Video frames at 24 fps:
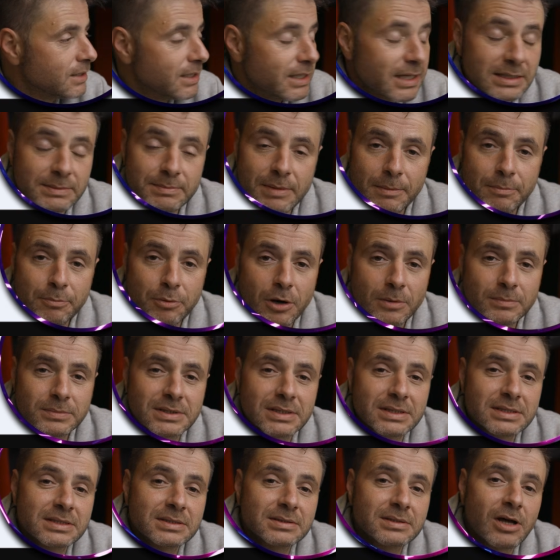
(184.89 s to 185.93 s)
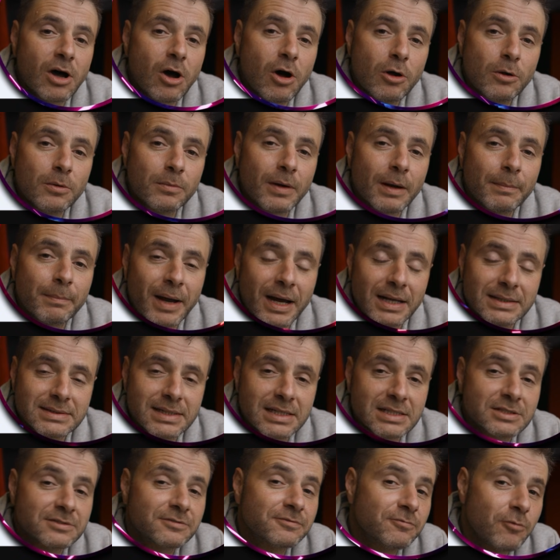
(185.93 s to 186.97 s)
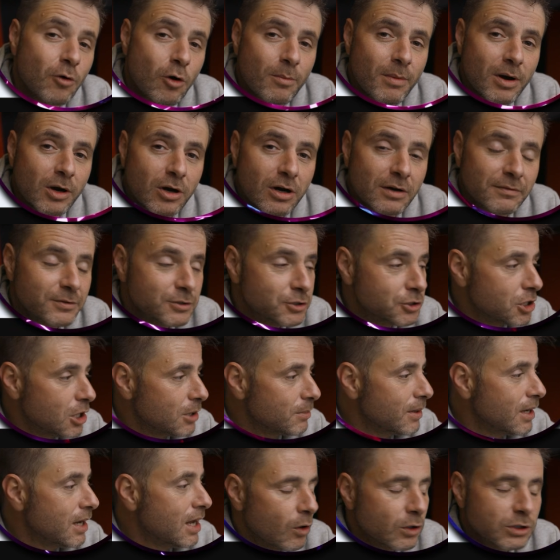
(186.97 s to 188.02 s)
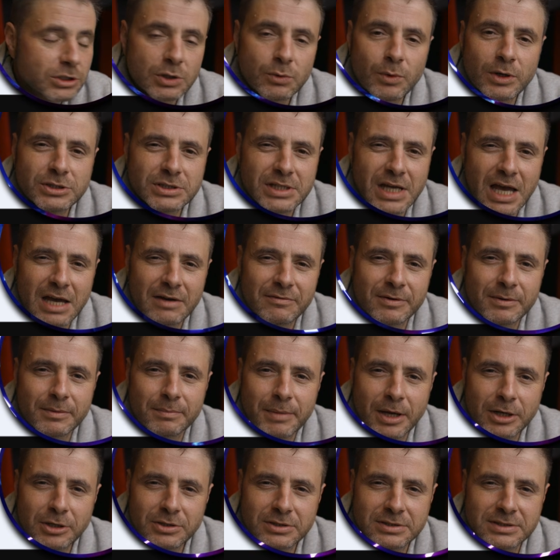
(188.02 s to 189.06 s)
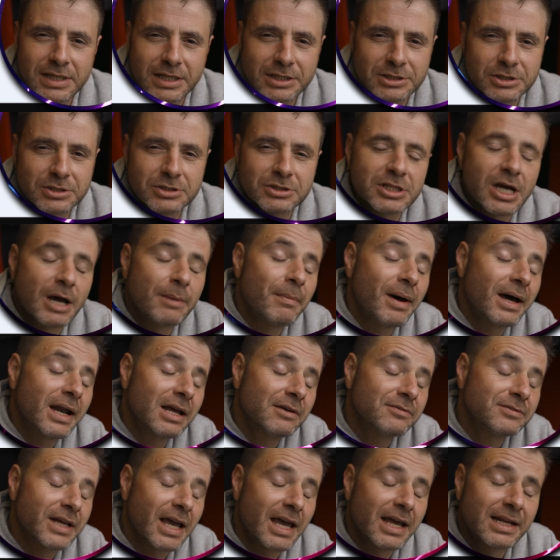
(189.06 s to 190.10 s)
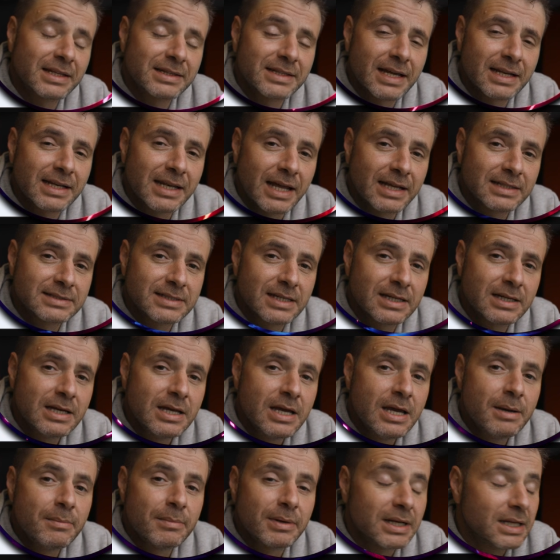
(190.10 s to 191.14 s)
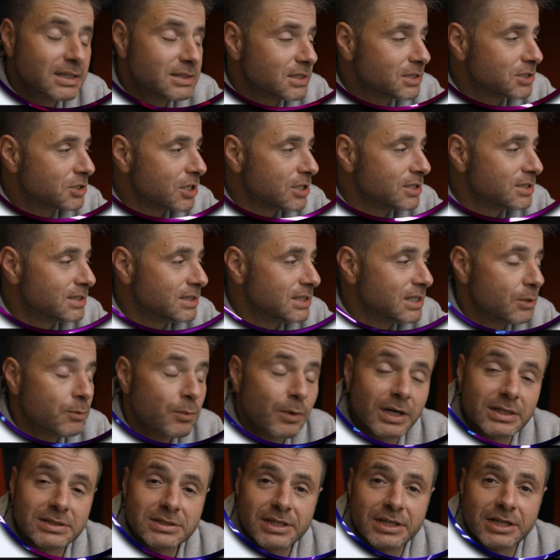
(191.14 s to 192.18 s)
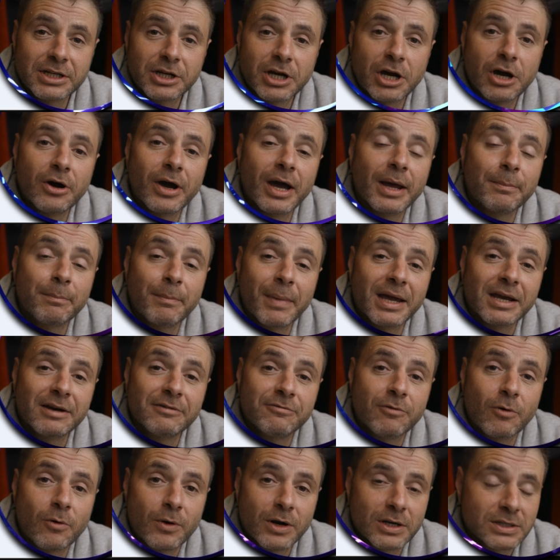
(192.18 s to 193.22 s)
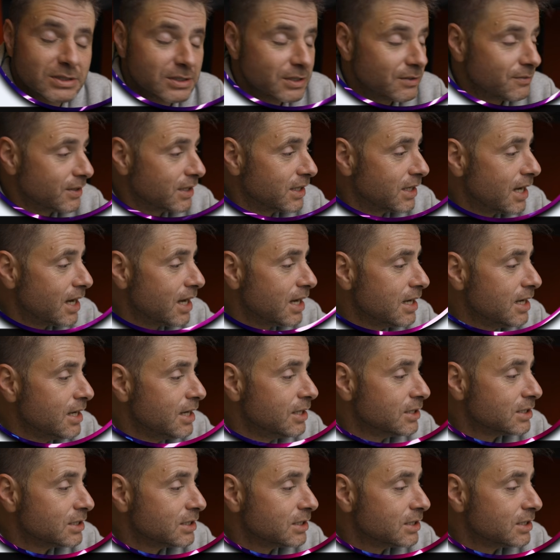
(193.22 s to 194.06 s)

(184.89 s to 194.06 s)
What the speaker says: So here's my prompt. It's the whole about us for my coffee shop. Also want to have a menu section, so I might have to edit that later, but let's just go see what it's going to go and make for us over here.